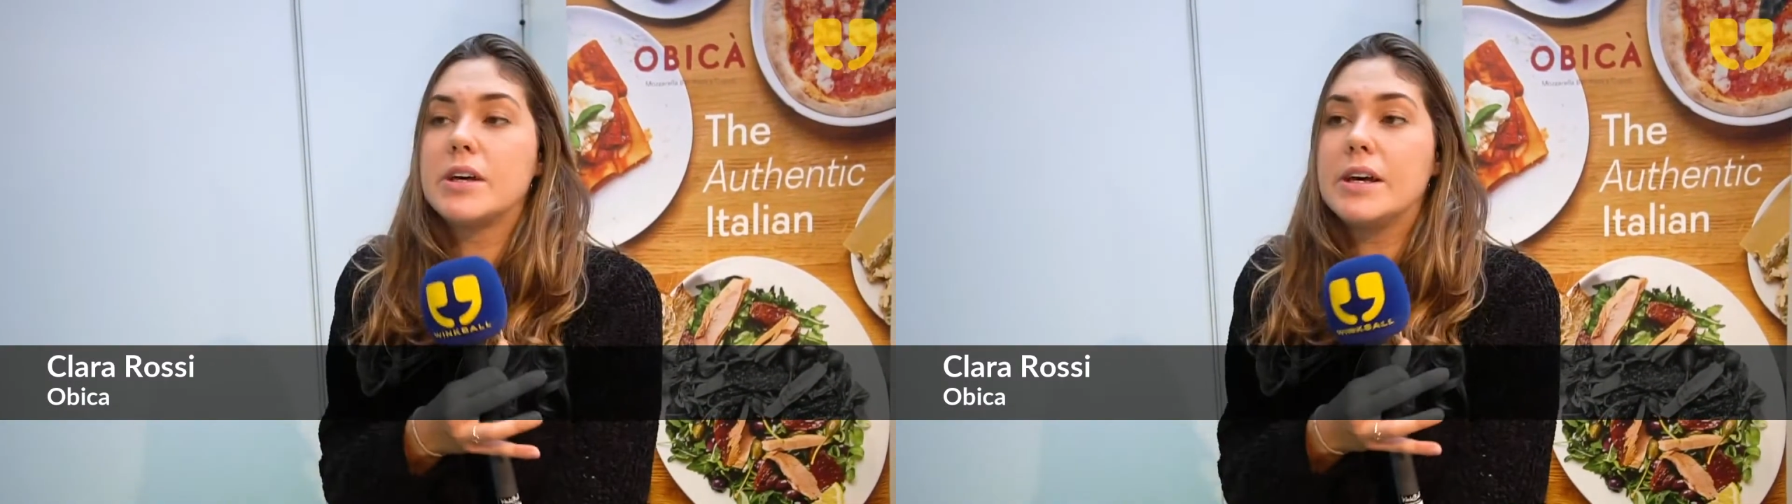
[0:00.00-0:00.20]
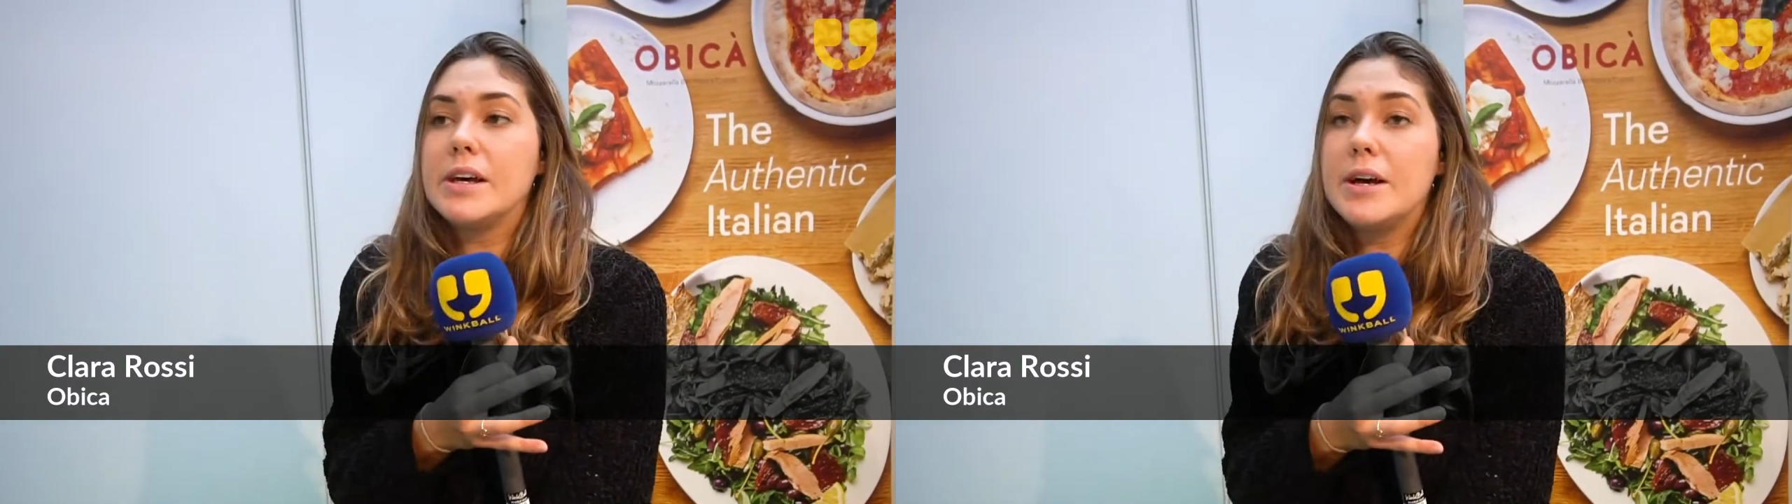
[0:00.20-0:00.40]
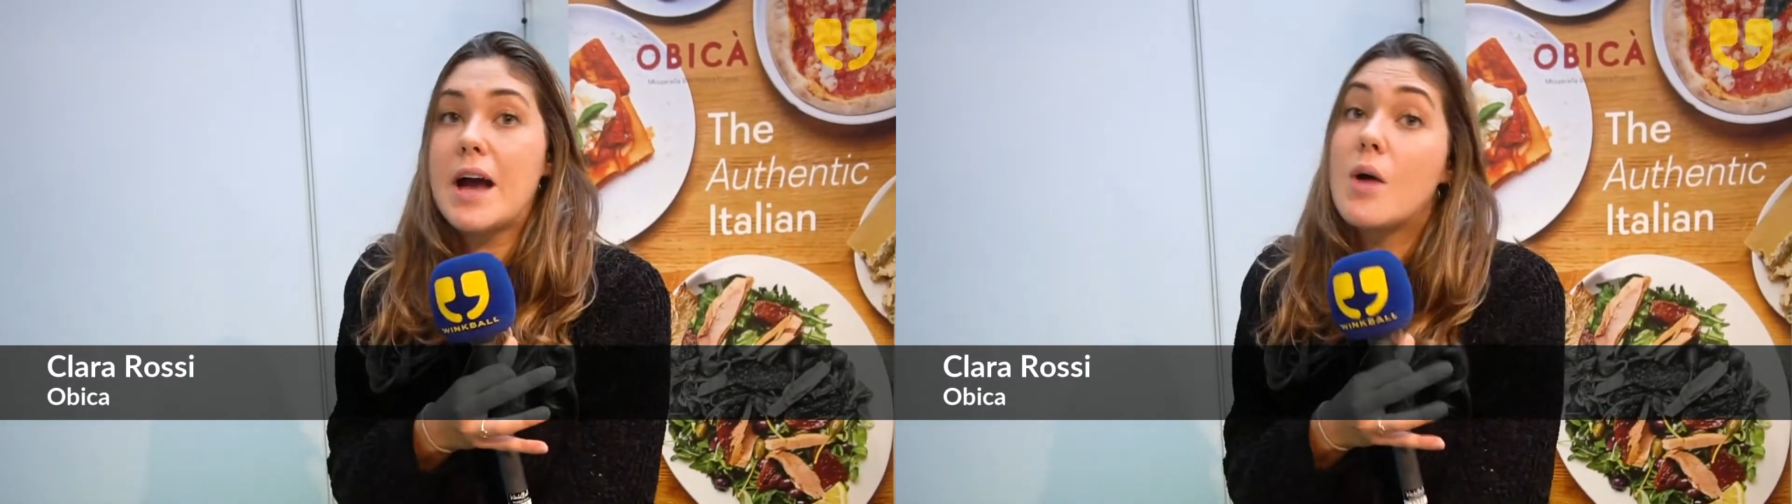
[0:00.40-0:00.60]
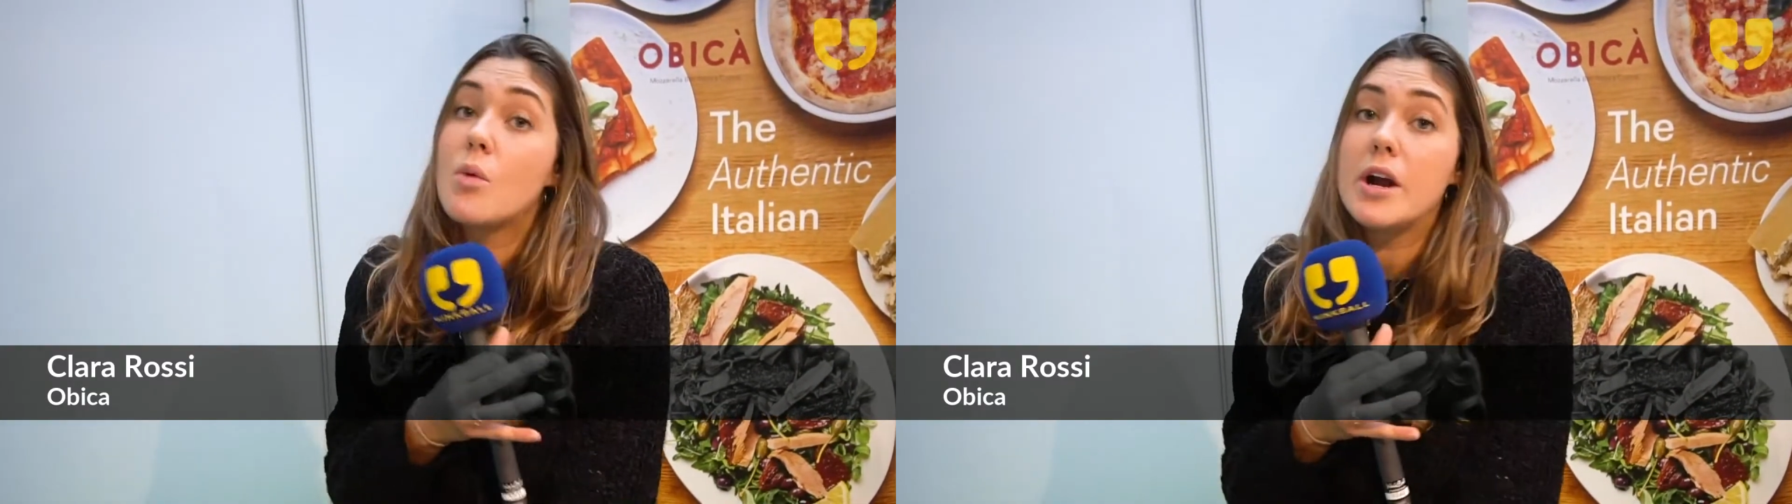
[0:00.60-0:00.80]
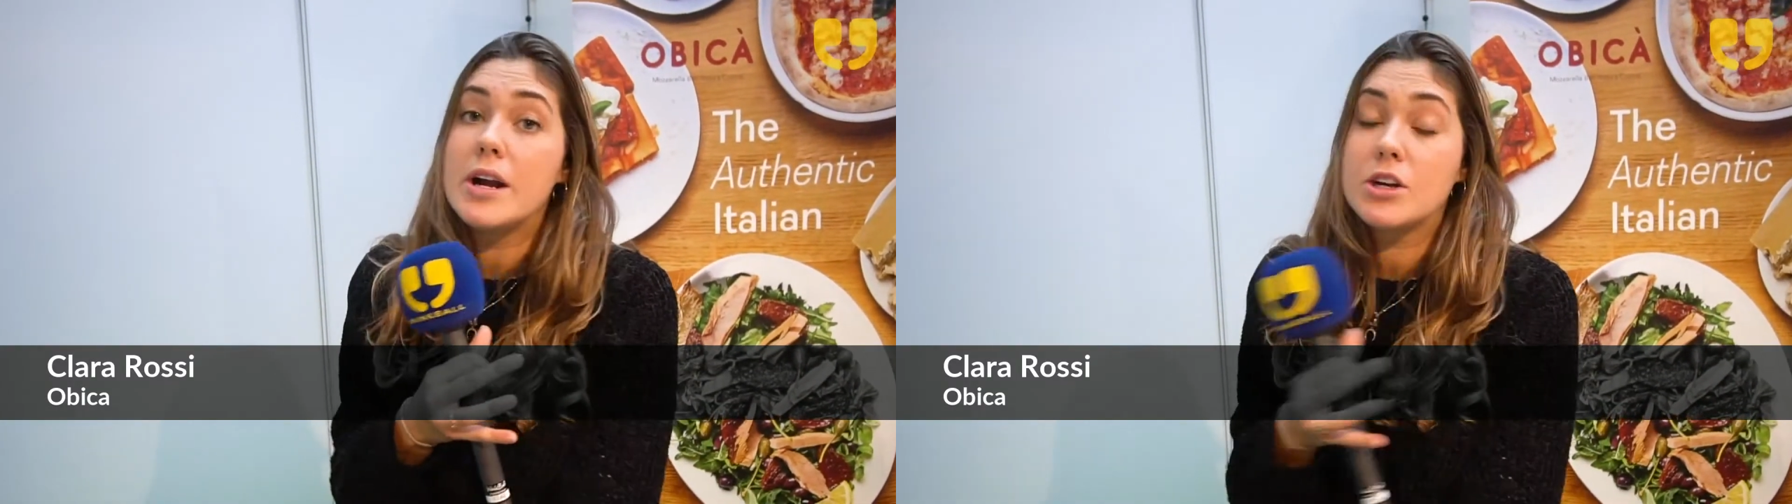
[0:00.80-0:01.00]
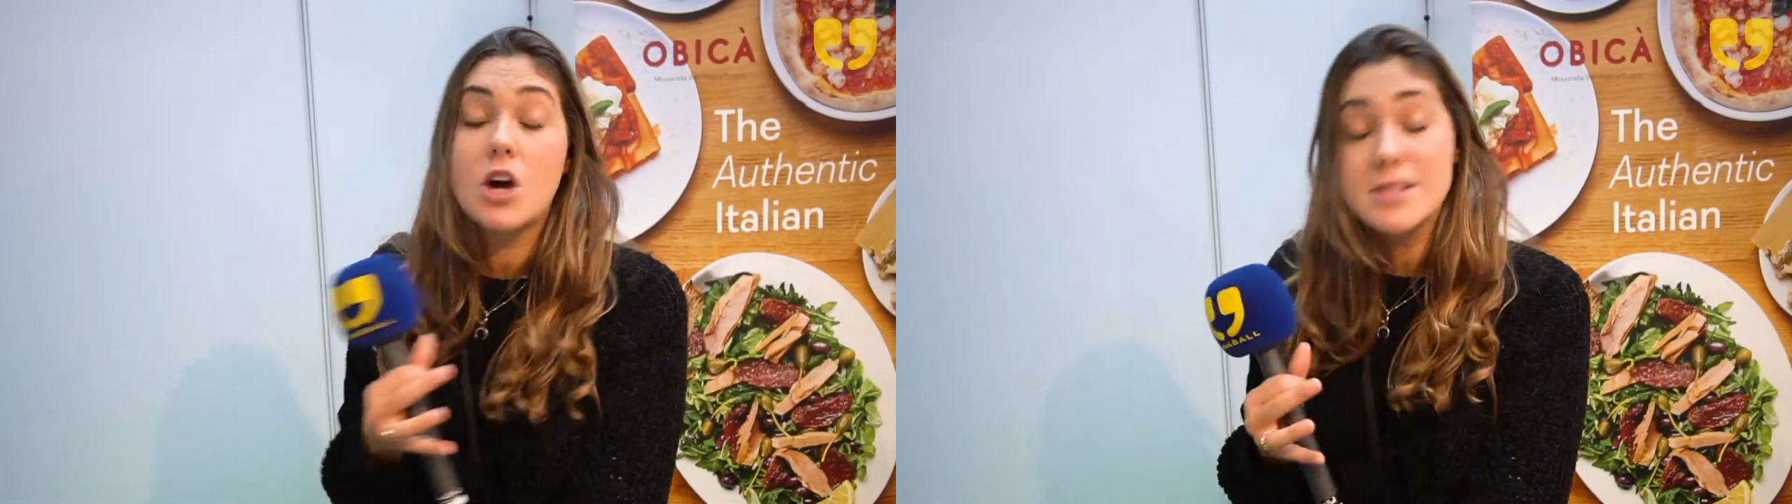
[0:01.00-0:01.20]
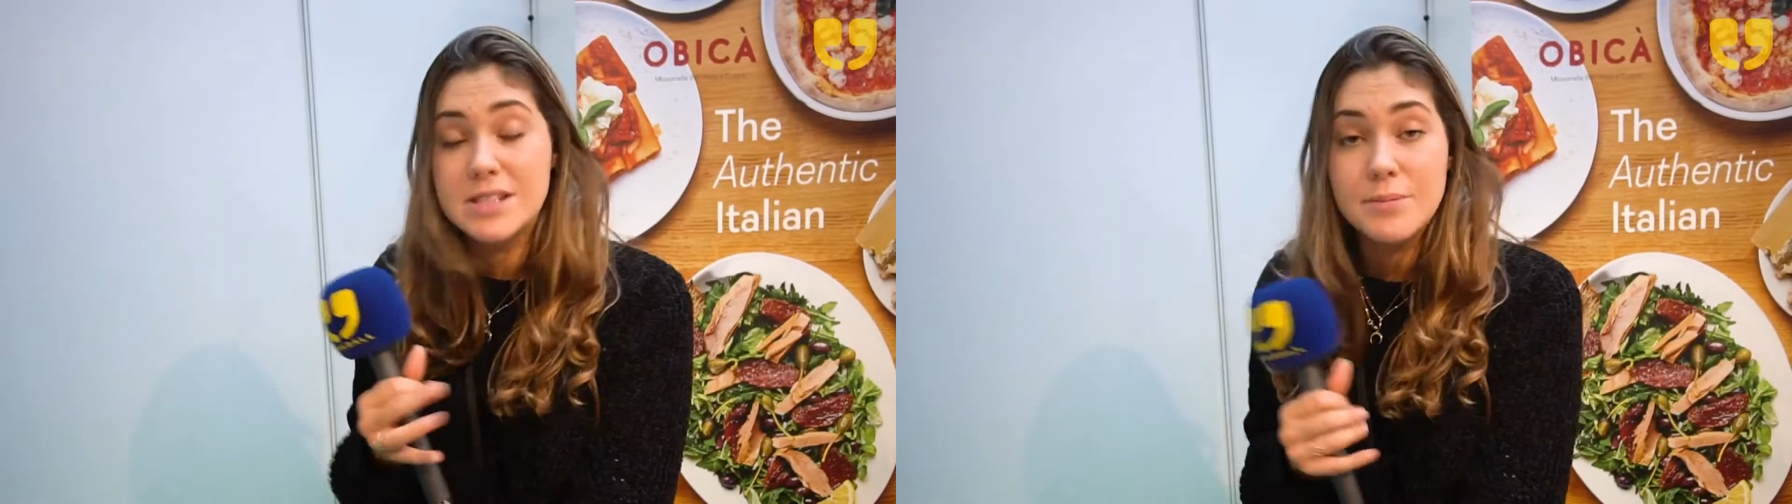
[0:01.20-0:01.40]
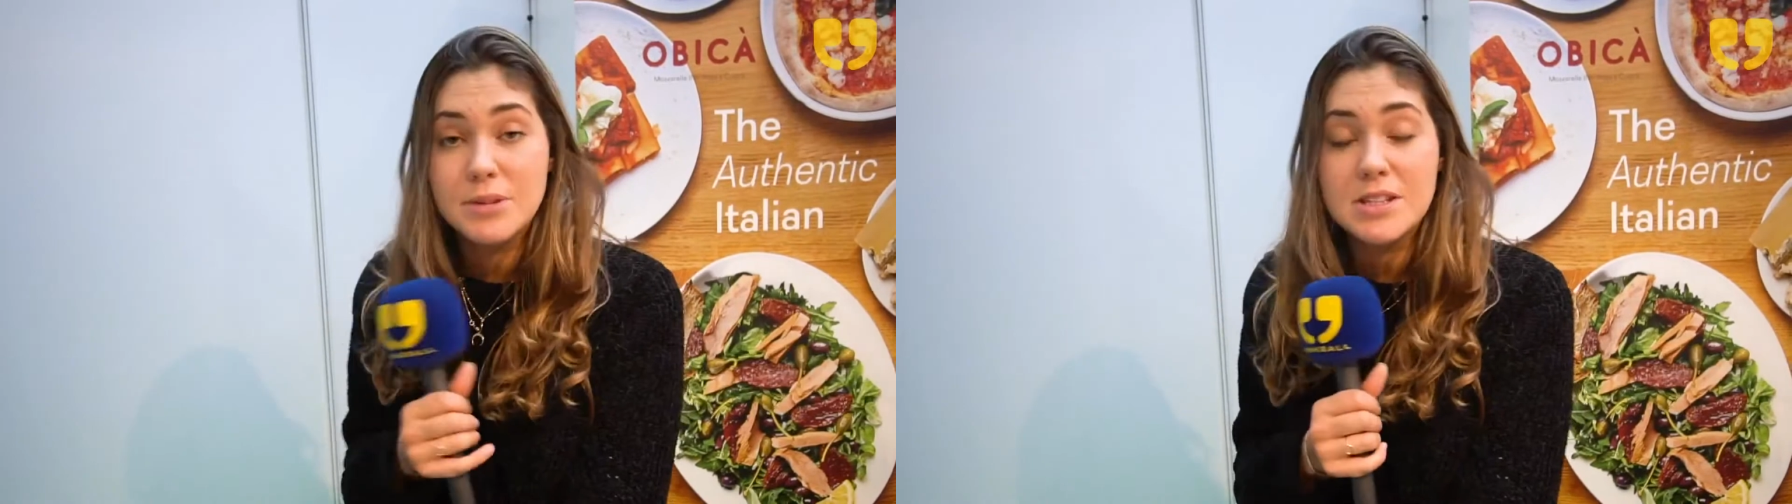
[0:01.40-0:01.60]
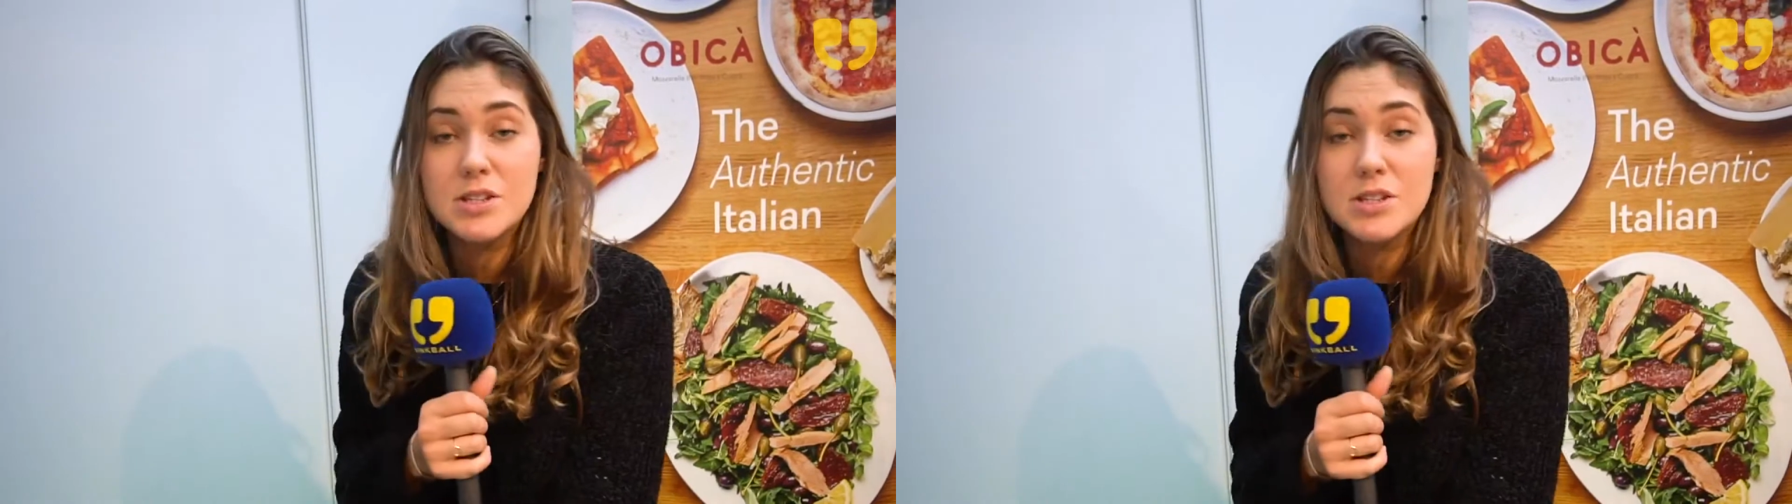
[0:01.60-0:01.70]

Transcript: our concept.